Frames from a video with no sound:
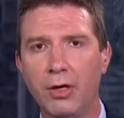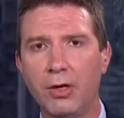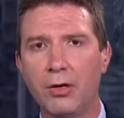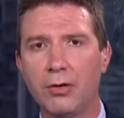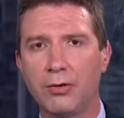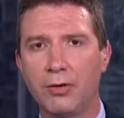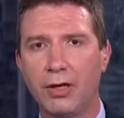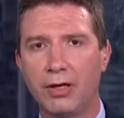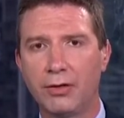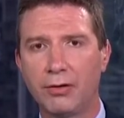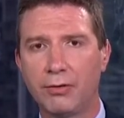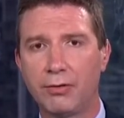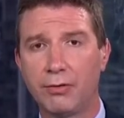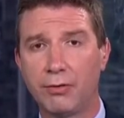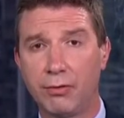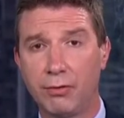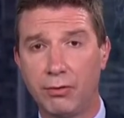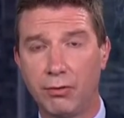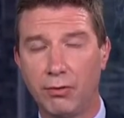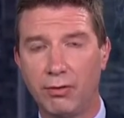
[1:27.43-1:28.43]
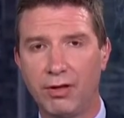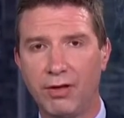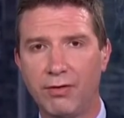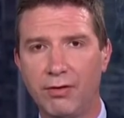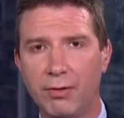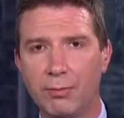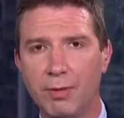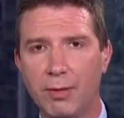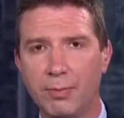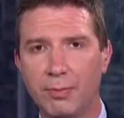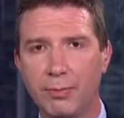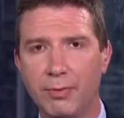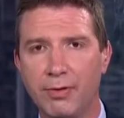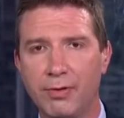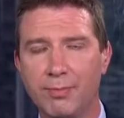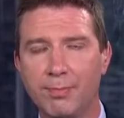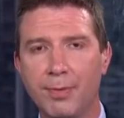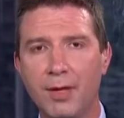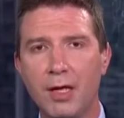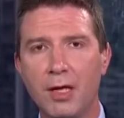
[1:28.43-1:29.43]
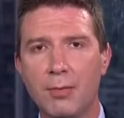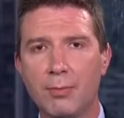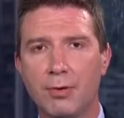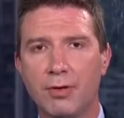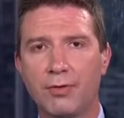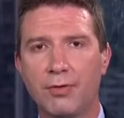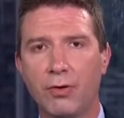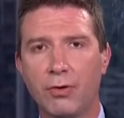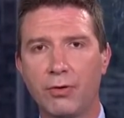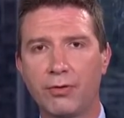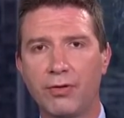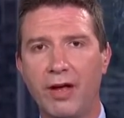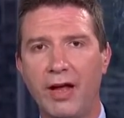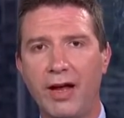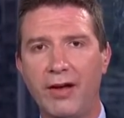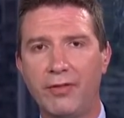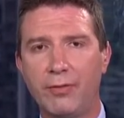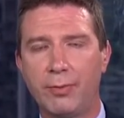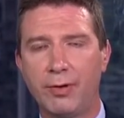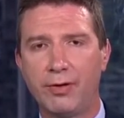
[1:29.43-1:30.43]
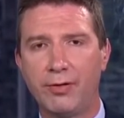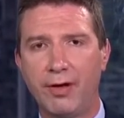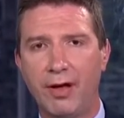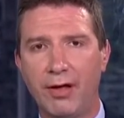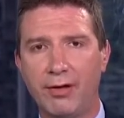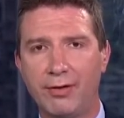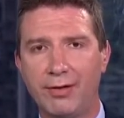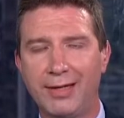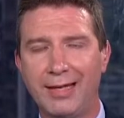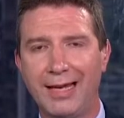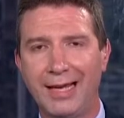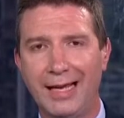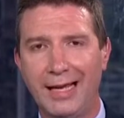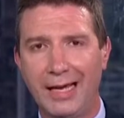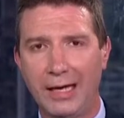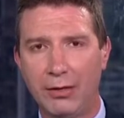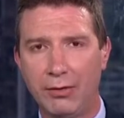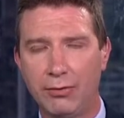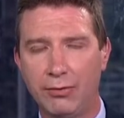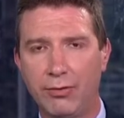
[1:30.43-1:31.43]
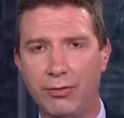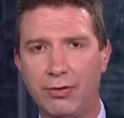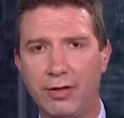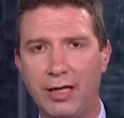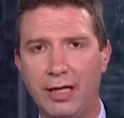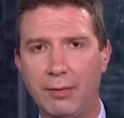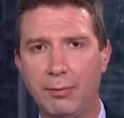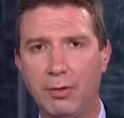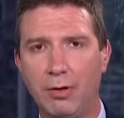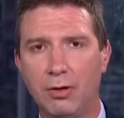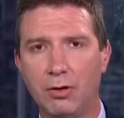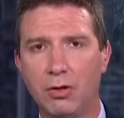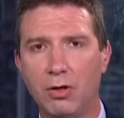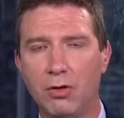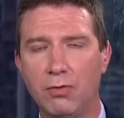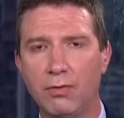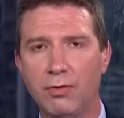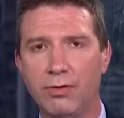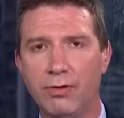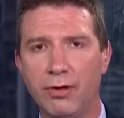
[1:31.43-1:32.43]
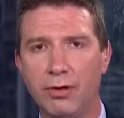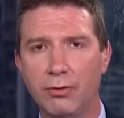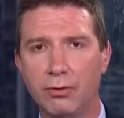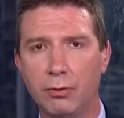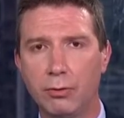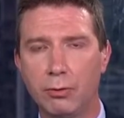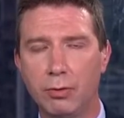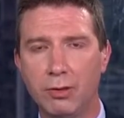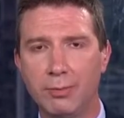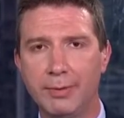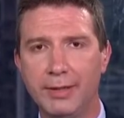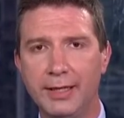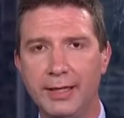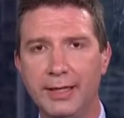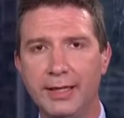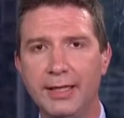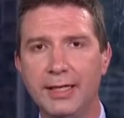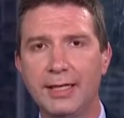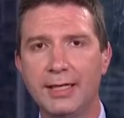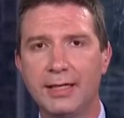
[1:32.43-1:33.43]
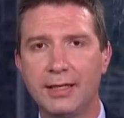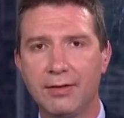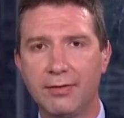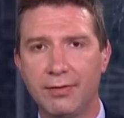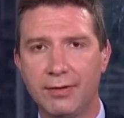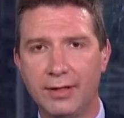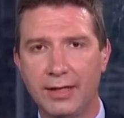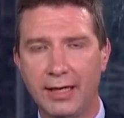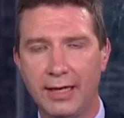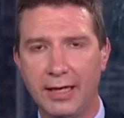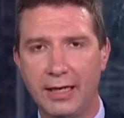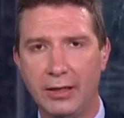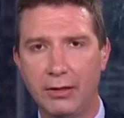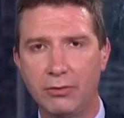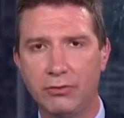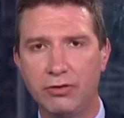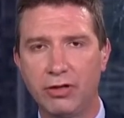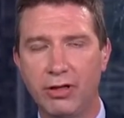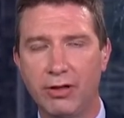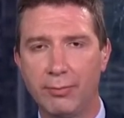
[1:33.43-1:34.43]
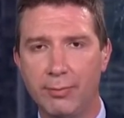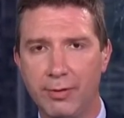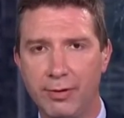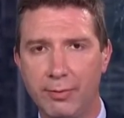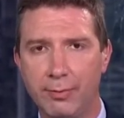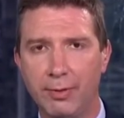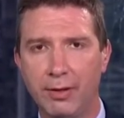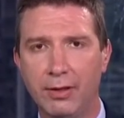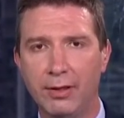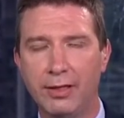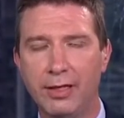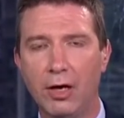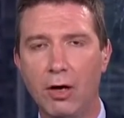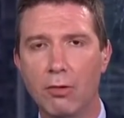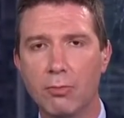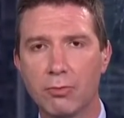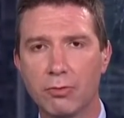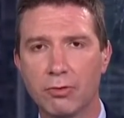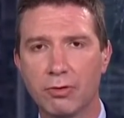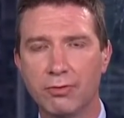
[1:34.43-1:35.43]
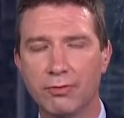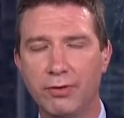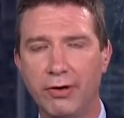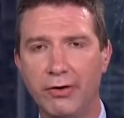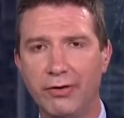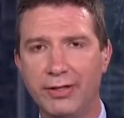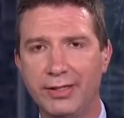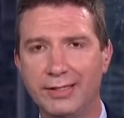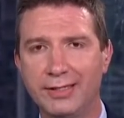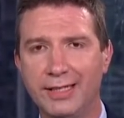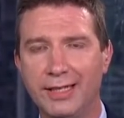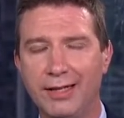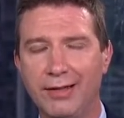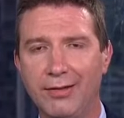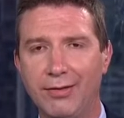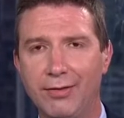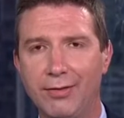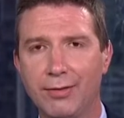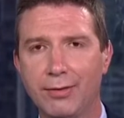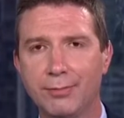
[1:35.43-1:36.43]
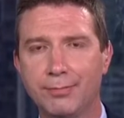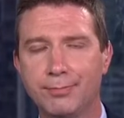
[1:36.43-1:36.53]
So that does give some optimism. But of course, everybody's asking how sustainable COVID-0 will be, given how transmissible the Omicron variant is.